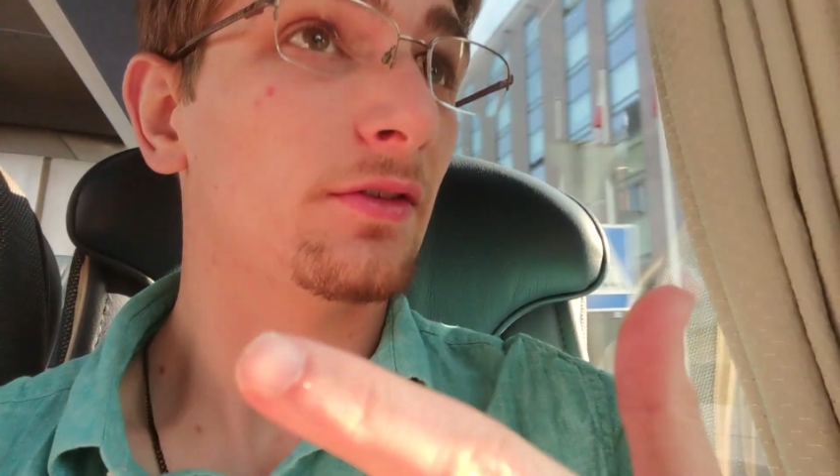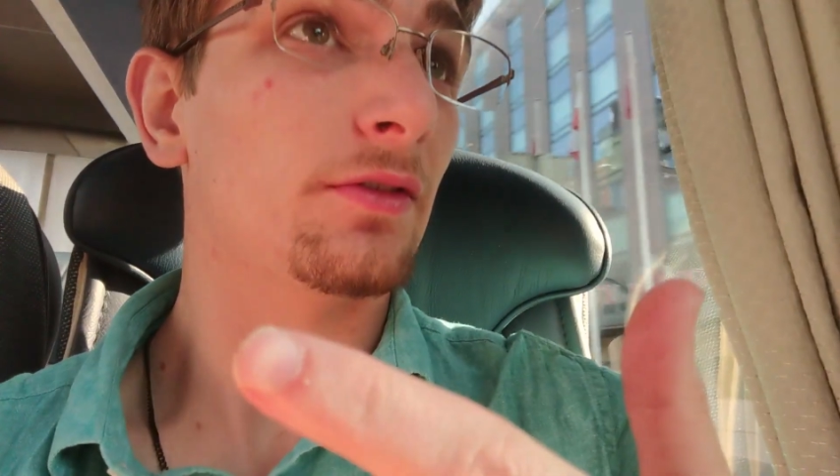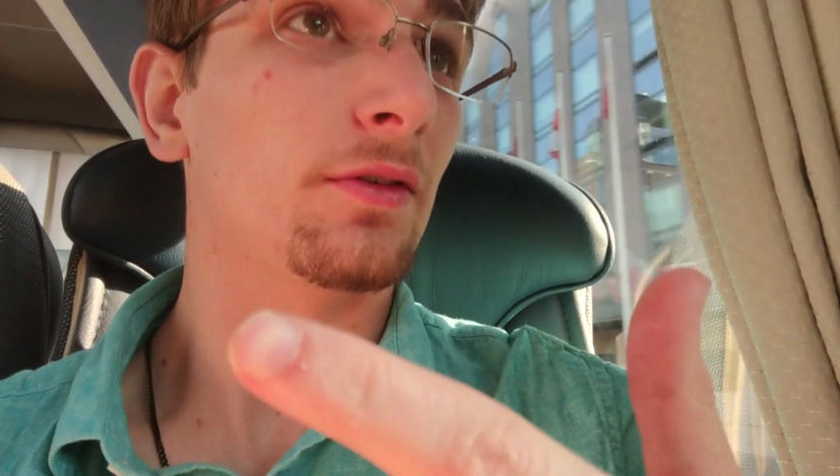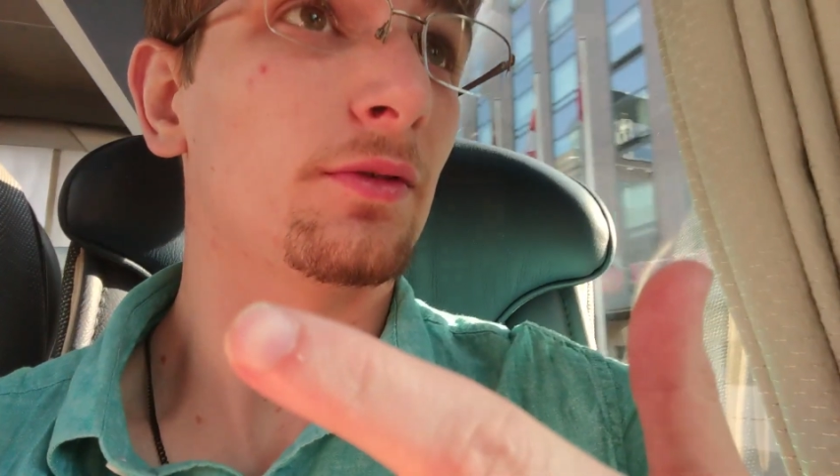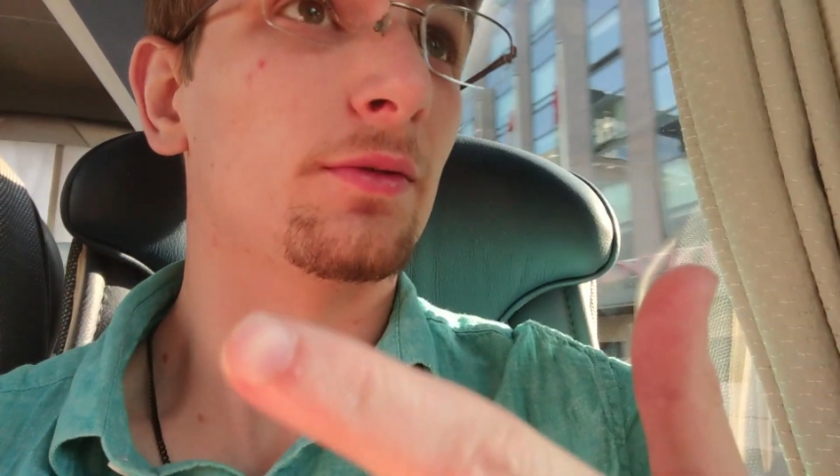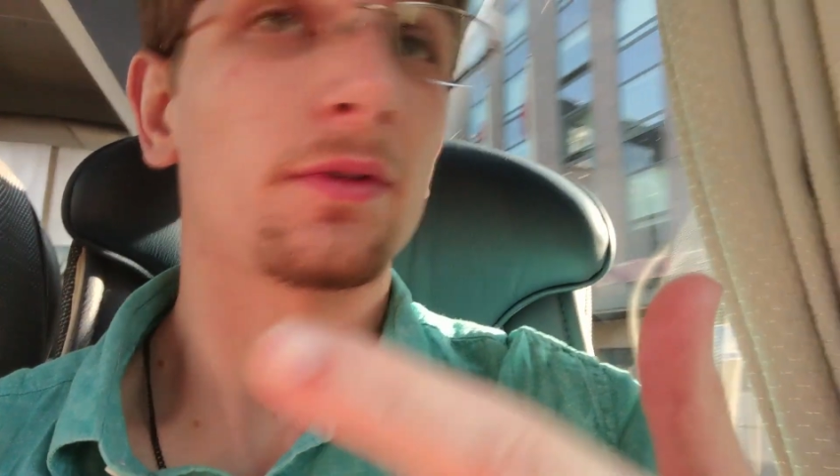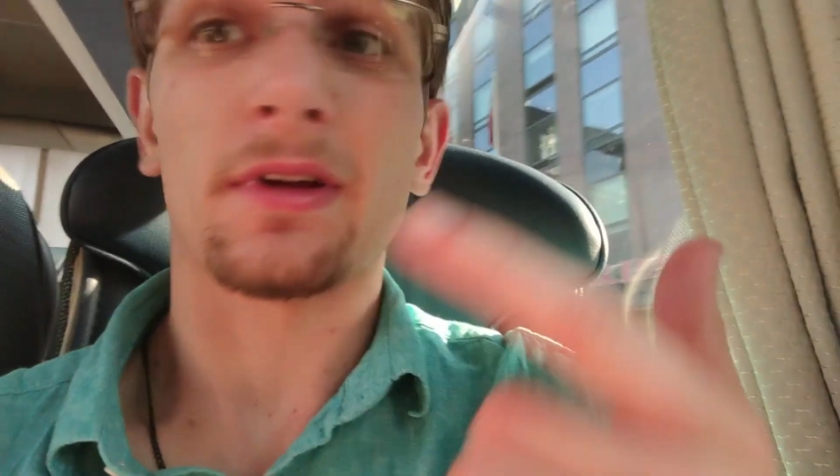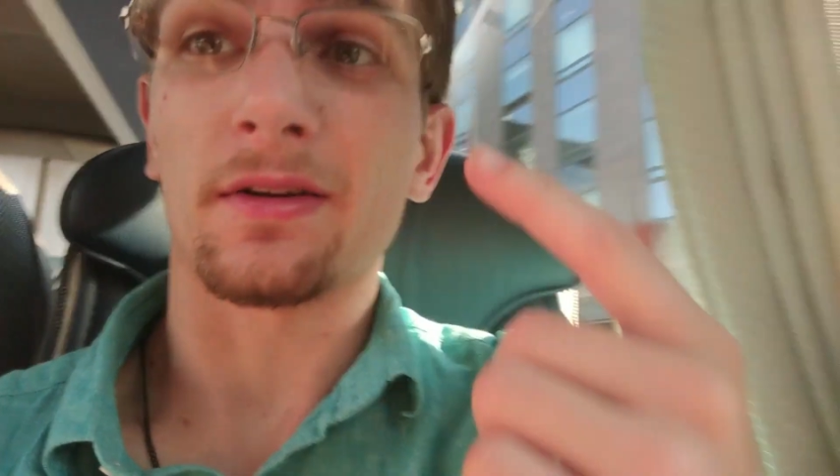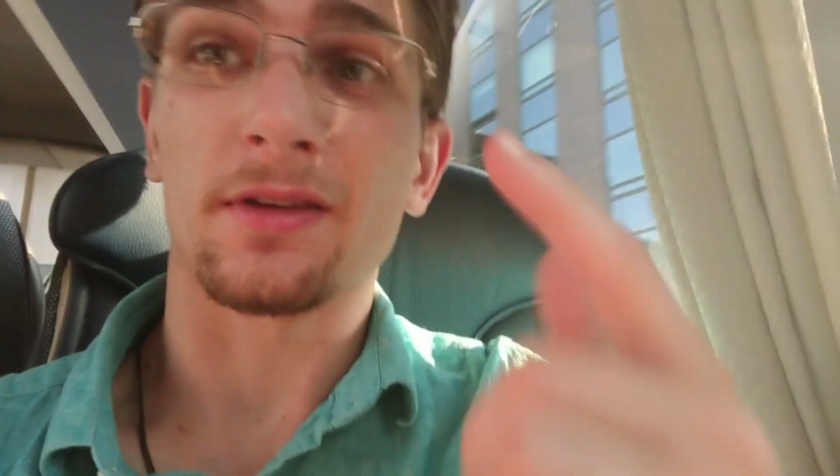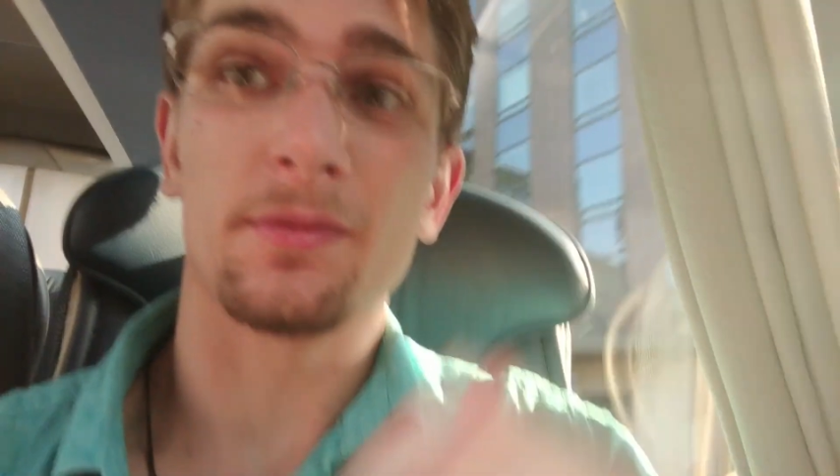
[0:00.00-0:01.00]
So
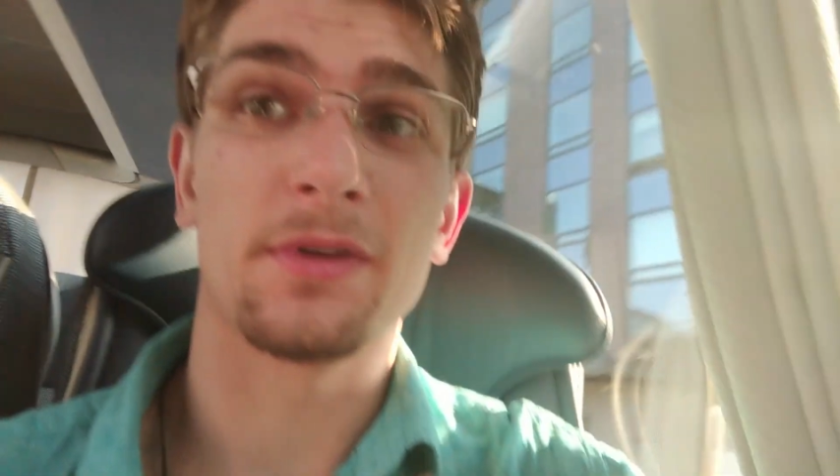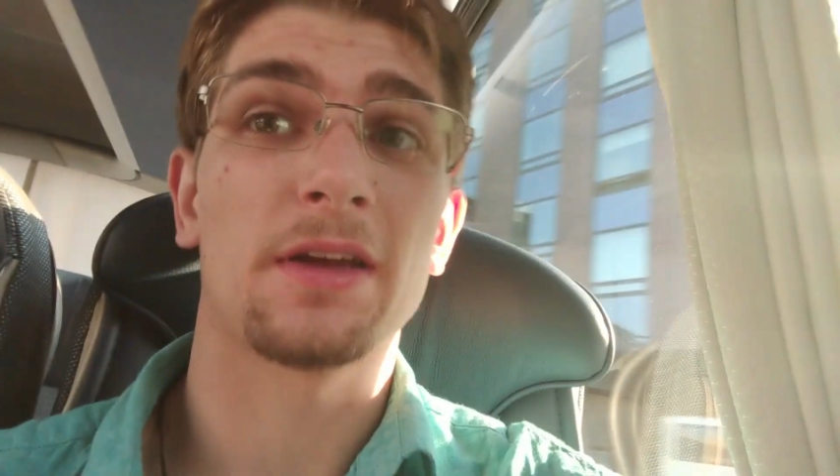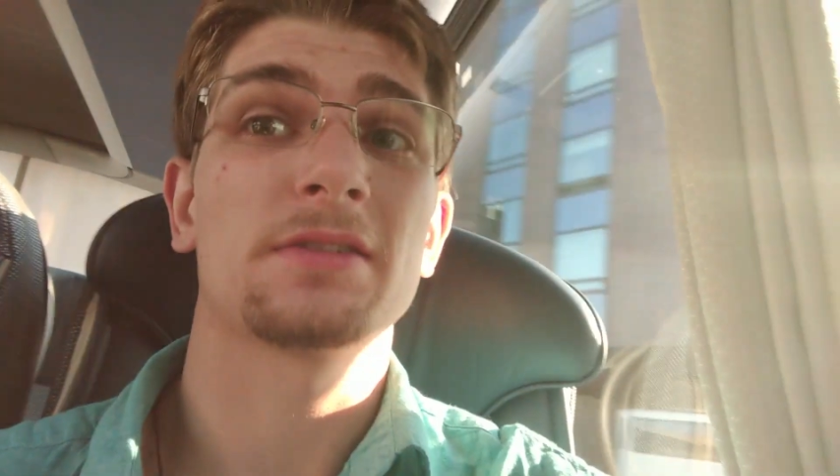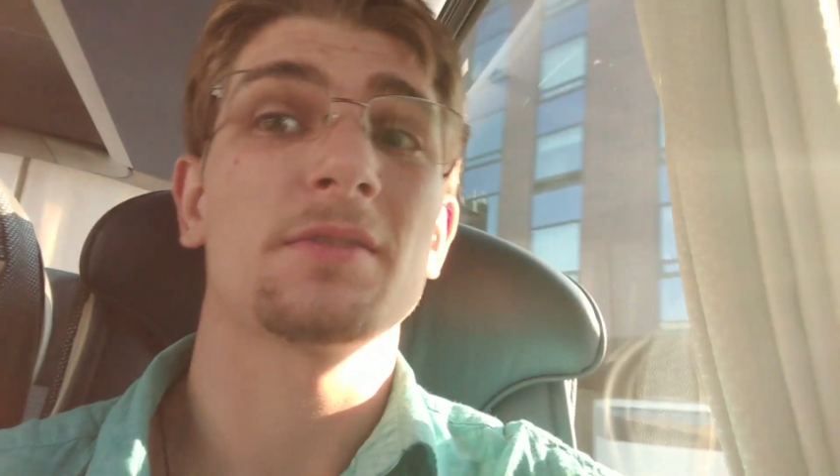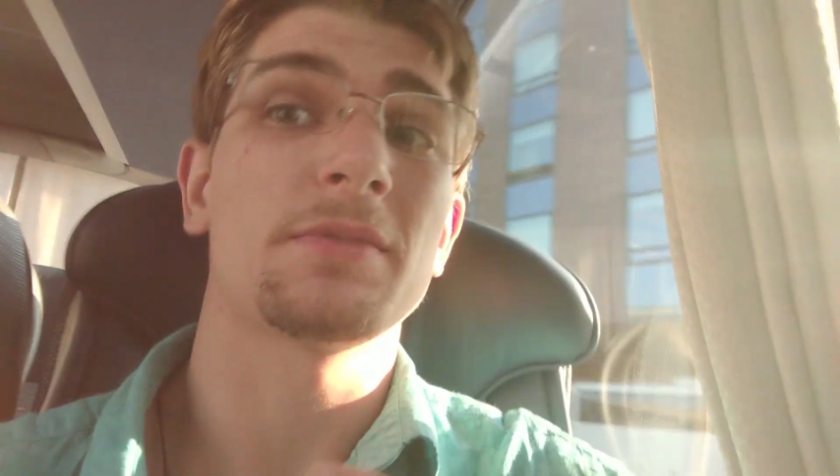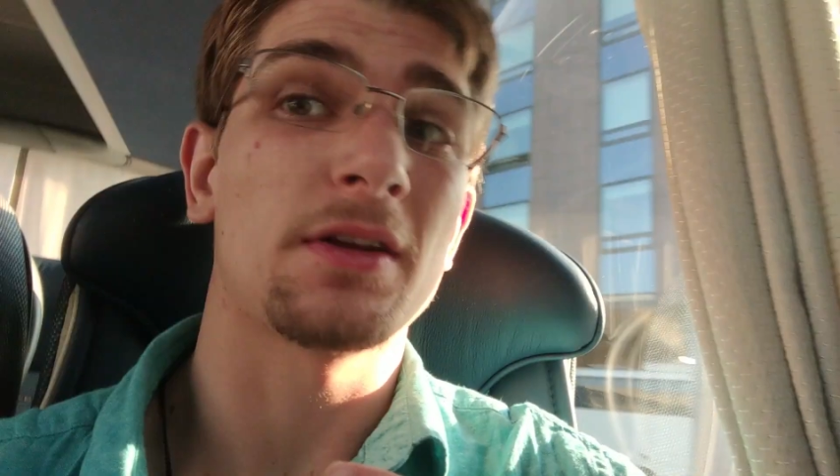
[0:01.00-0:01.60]
I'll keep you guys